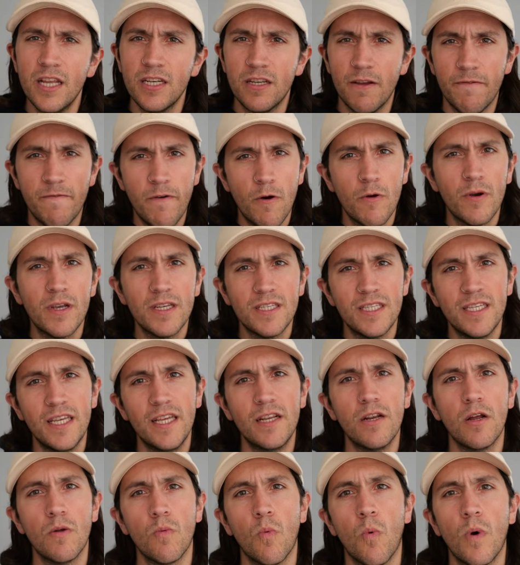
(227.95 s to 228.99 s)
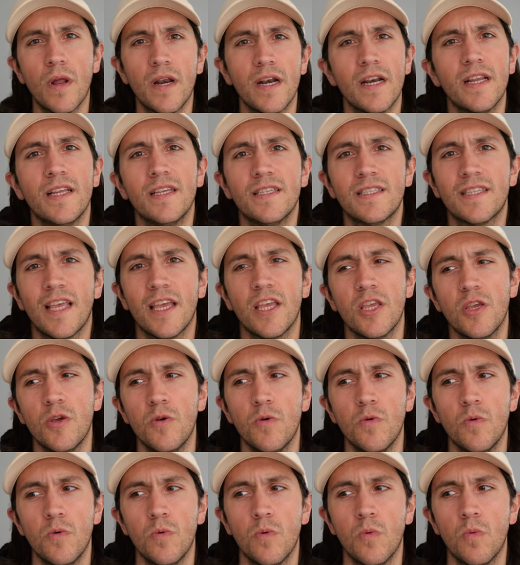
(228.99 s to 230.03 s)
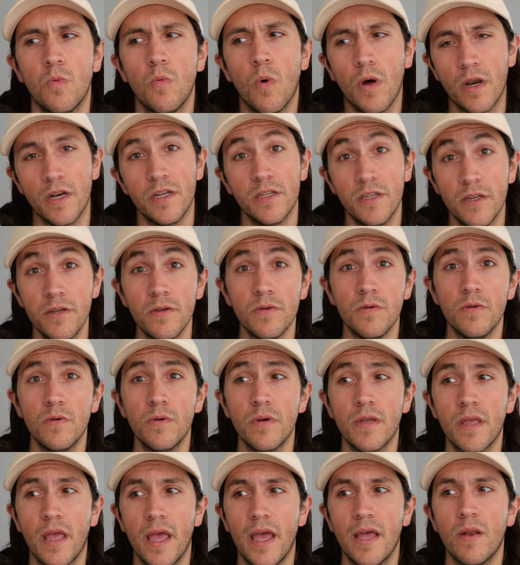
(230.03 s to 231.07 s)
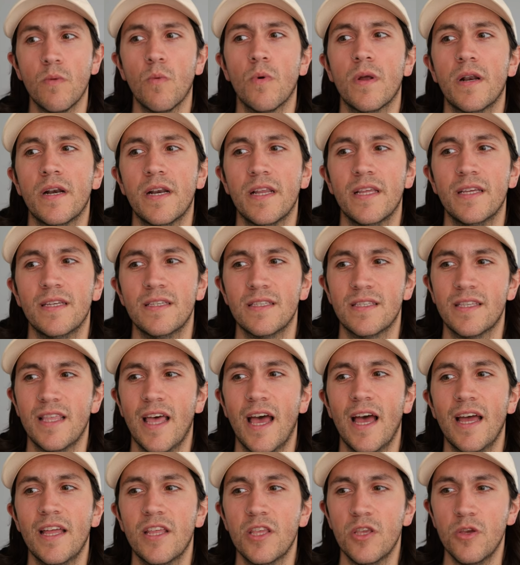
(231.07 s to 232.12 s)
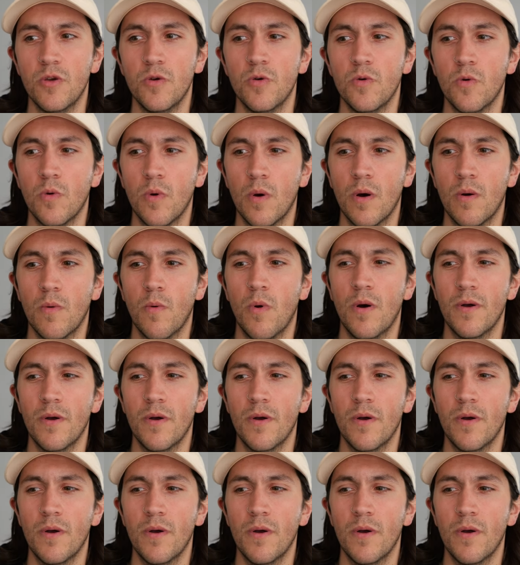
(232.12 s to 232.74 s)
to focus in on what it is that you want to do and what it is that you